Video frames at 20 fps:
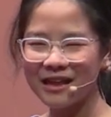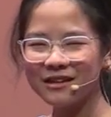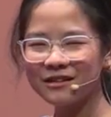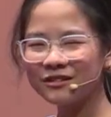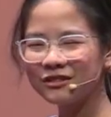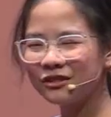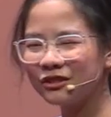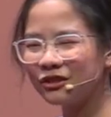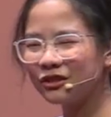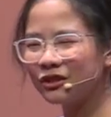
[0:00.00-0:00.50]

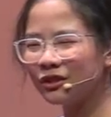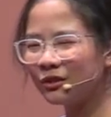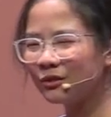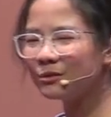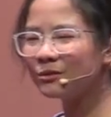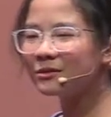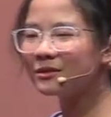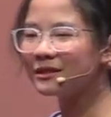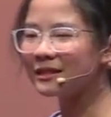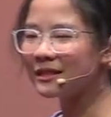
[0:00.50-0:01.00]
And
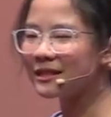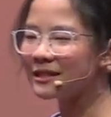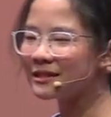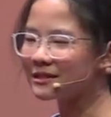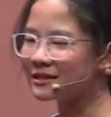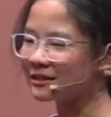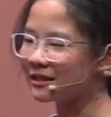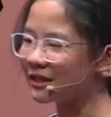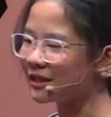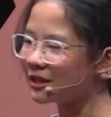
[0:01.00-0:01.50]
2
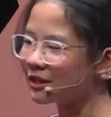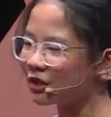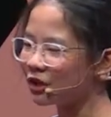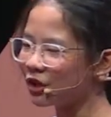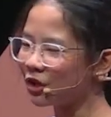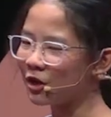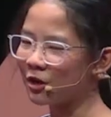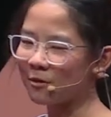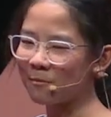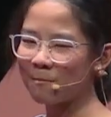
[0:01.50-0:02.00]
days
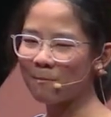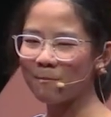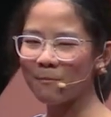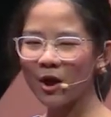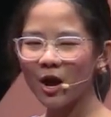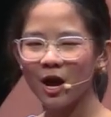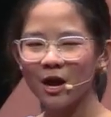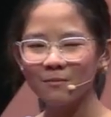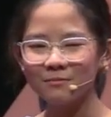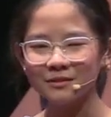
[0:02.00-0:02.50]
later,
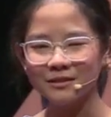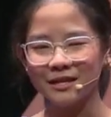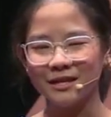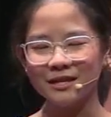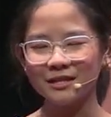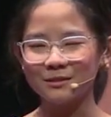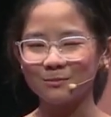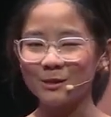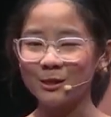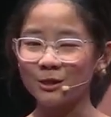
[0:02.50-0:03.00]
Mom
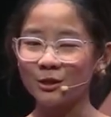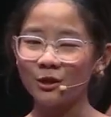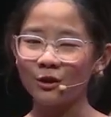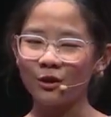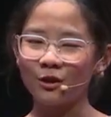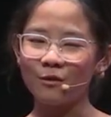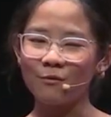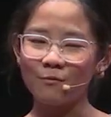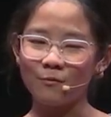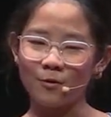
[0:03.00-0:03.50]
takes me
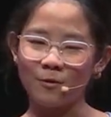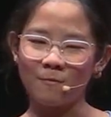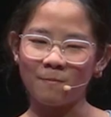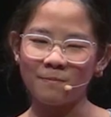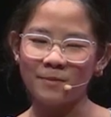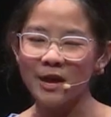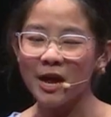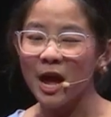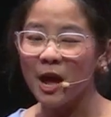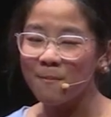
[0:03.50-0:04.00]
to her
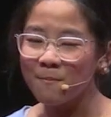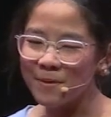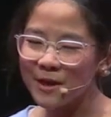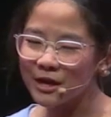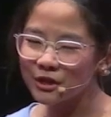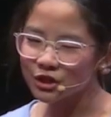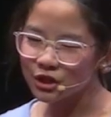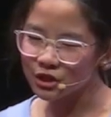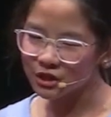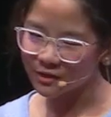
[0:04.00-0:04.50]
room.
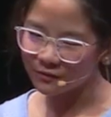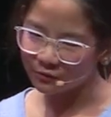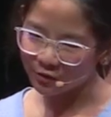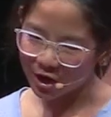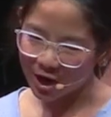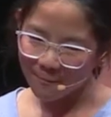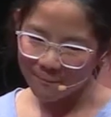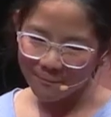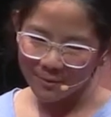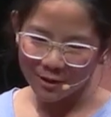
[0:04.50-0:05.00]
Pictures
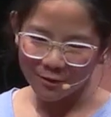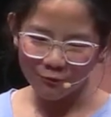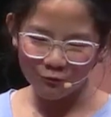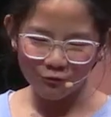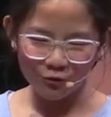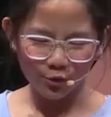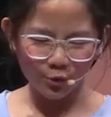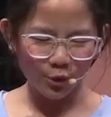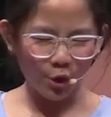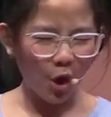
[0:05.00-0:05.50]
of Grandpa
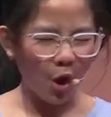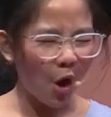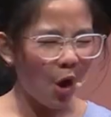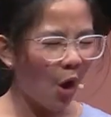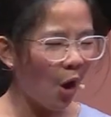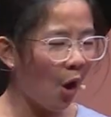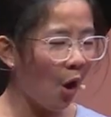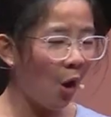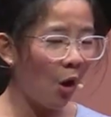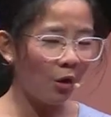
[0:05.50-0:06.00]
filled
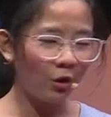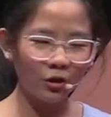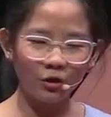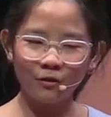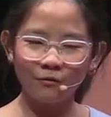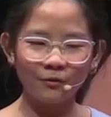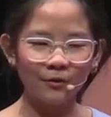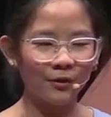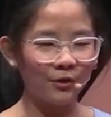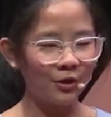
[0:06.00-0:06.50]

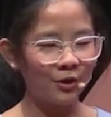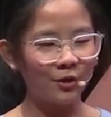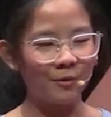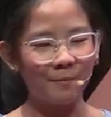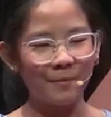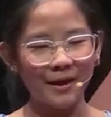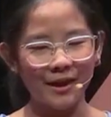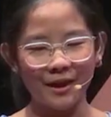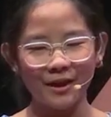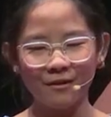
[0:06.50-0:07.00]
all over
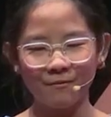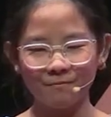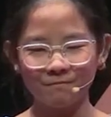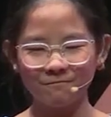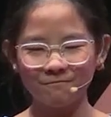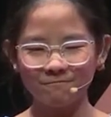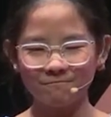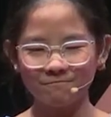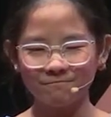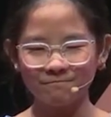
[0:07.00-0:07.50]
her bed.
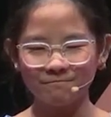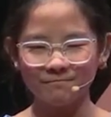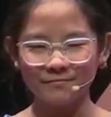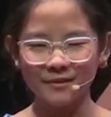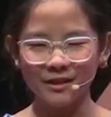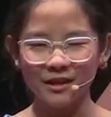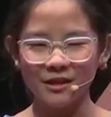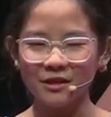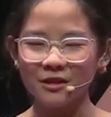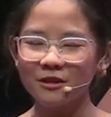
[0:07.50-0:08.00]

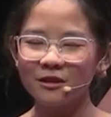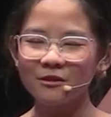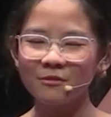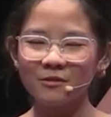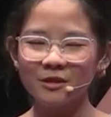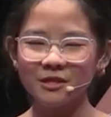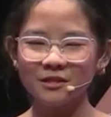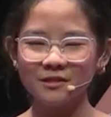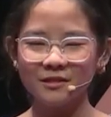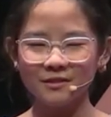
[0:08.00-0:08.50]
And you
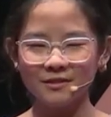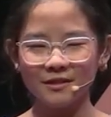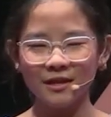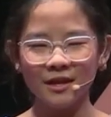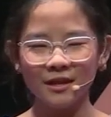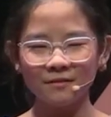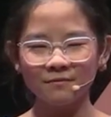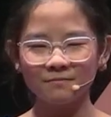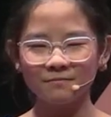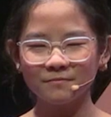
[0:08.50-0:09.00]
know what she
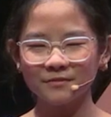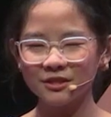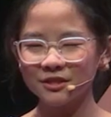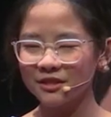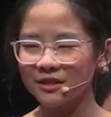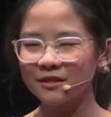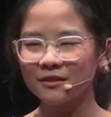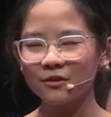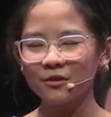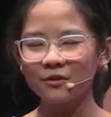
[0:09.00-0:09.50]
said?
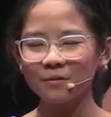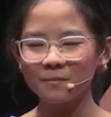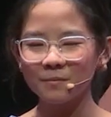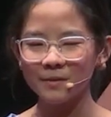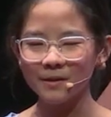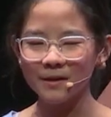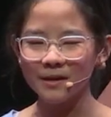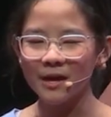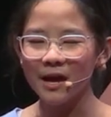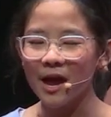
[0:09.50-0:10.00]
She
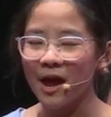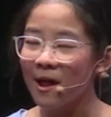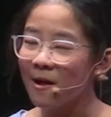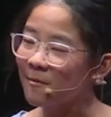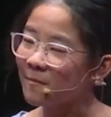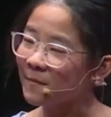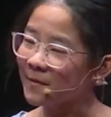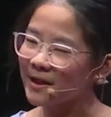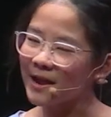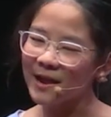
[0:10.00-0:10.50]
told me,
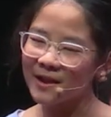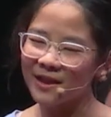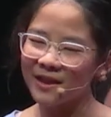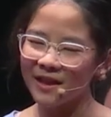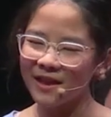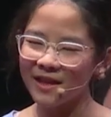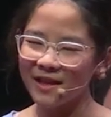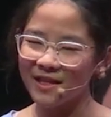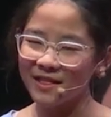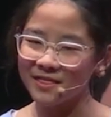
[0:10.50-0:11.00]

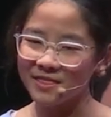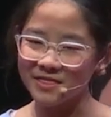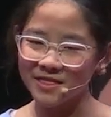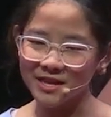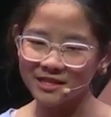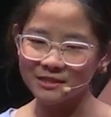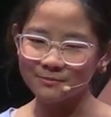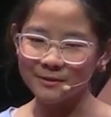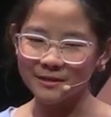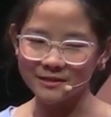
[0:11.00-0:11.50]
"Brianna,
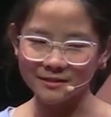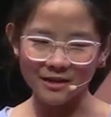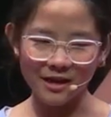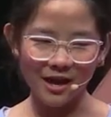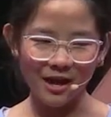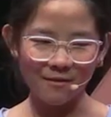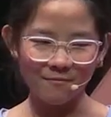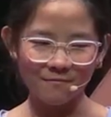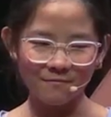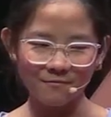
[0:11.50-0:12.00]
let's spend
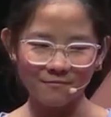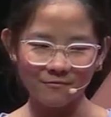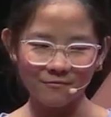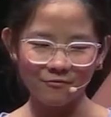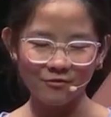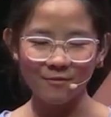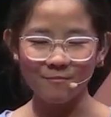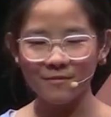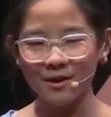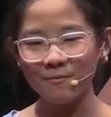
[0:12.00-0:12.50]
time
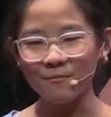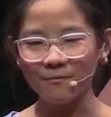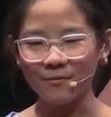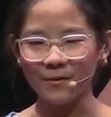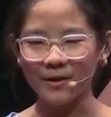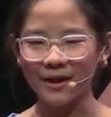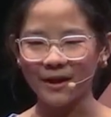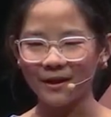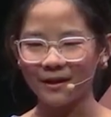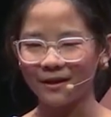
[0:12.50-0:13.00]

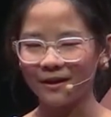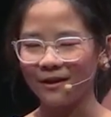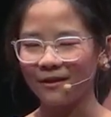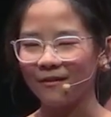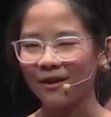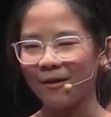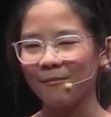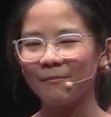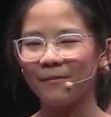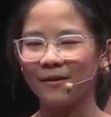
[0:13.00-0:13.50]
remembering
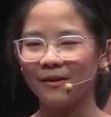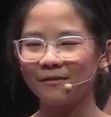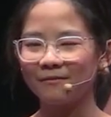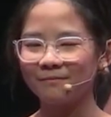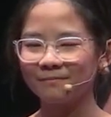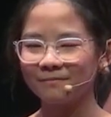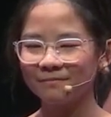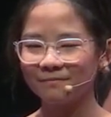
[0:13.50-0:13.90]
Grandpa."